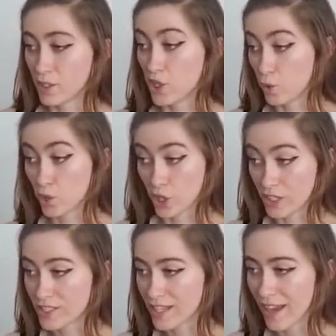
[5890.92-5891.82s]
you
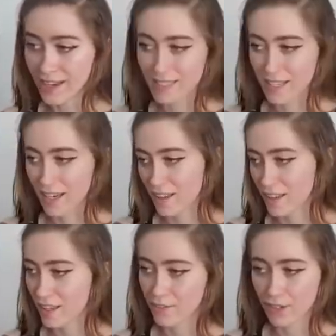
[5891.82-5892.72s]
could say I could say
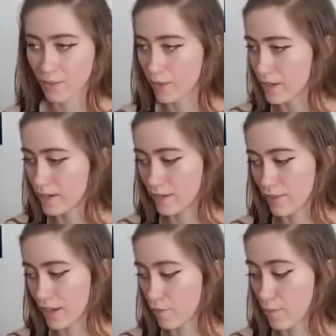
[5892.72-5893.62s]
anything I fucking wanted. If
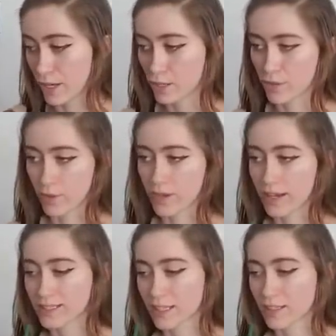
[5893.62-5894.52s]
I have a microphone, I
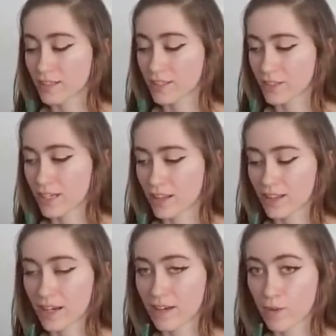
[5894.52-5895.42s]
could say literally
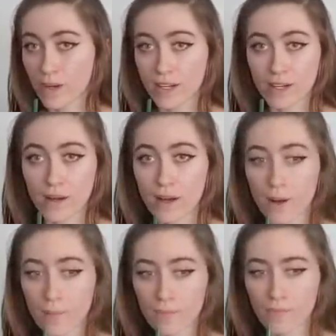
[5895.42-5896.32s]
anything I ever wanted.
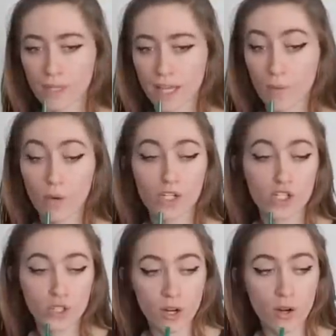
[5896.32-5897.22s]
Um, but like, what
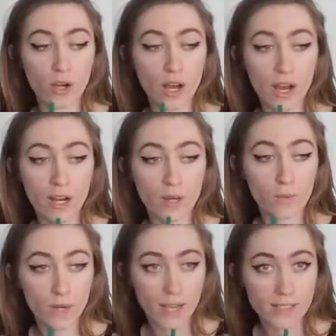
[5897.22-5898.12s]
should I or
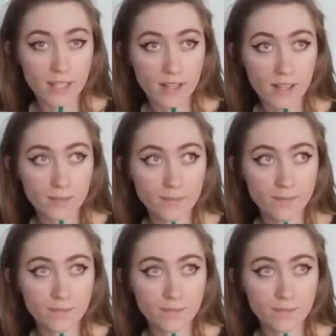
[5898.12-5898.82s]
would I say to them?